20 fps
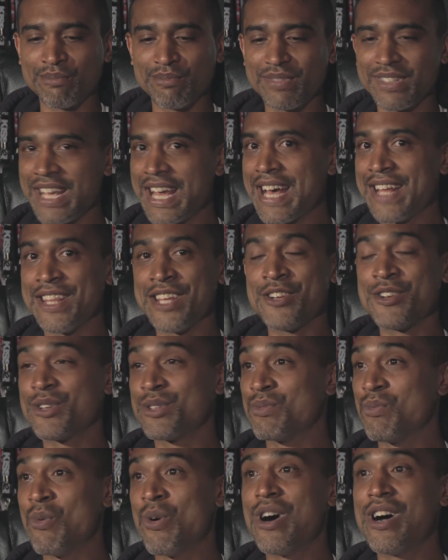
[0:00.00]
yeah, they
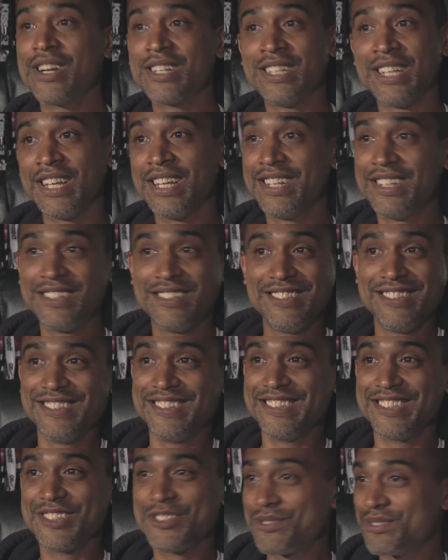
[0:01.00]
just walked in
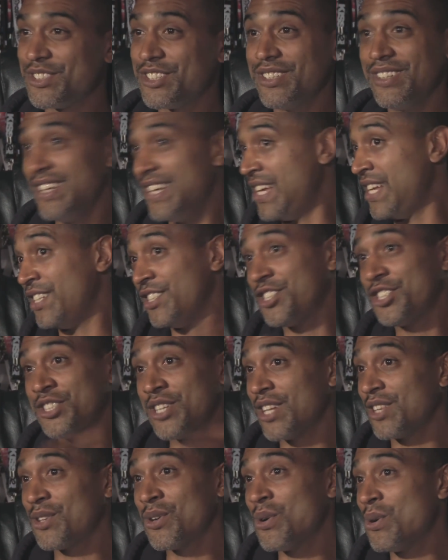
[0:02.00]
and
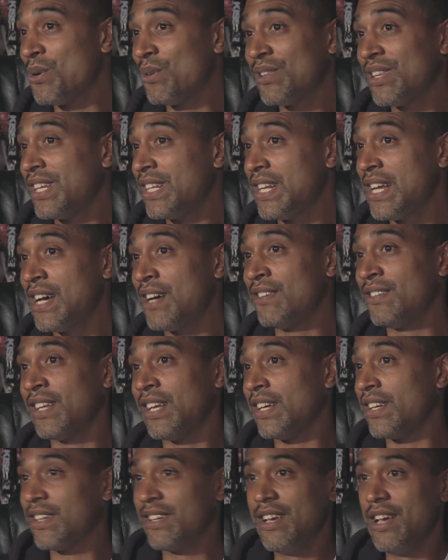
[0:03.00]
shut the whole thing down.
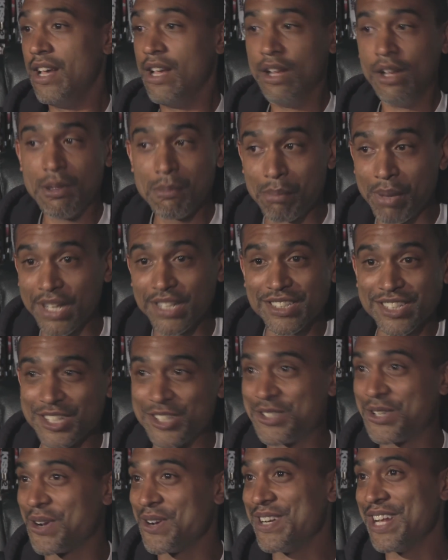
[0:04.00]
Like, basically
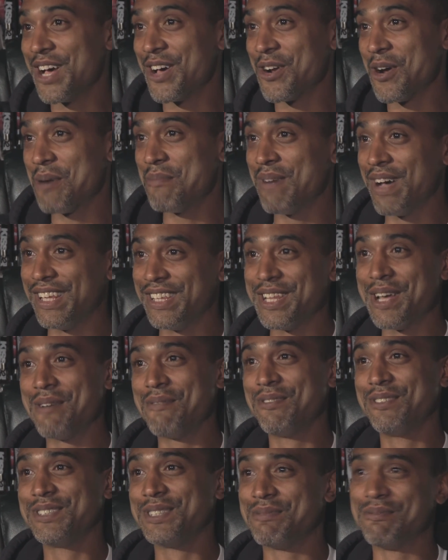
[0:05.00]
turned down all my
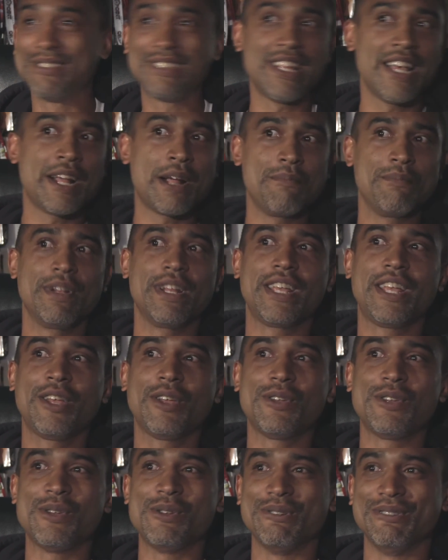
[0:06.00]
levels and was like, I'm gonna
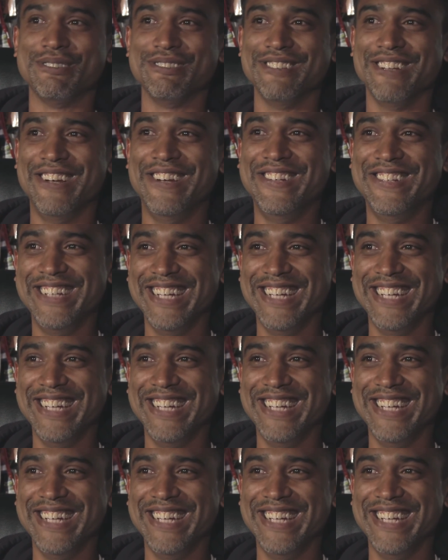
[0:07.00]
kill you.